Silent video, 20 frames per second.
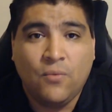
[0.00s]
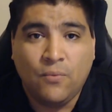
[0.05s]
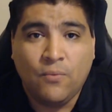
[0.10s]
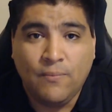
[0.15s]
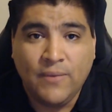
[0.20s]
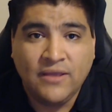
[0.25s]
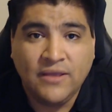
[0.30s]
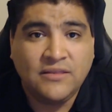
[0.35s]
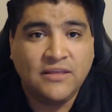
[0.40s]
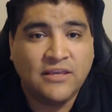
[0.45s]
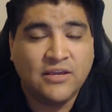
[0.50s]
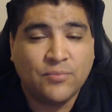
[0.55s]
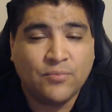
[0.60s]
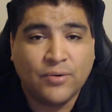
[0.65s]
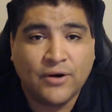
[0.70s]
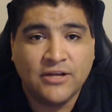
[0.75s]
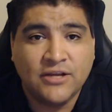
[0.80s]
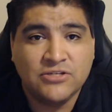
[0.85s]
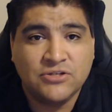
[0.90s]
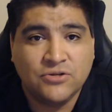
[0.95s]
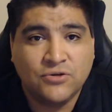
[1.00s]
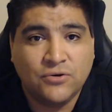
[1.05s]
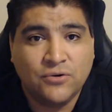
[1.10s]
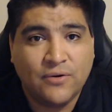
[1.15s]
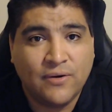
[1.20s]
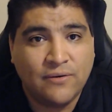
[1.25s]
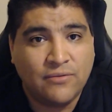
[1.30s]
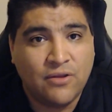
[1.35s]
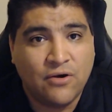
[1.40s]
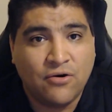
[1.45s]
meet the
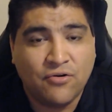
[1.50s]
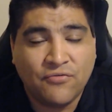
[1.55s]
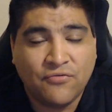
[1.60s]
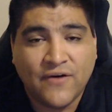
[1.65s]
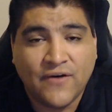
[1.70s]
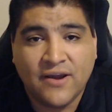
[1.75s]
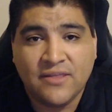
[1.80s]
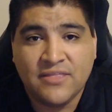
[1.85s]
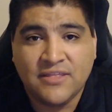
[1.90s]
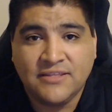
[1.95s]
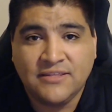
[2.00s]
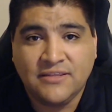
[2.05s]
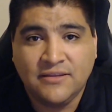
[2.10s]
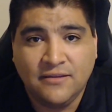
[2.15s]
appraisal, notify the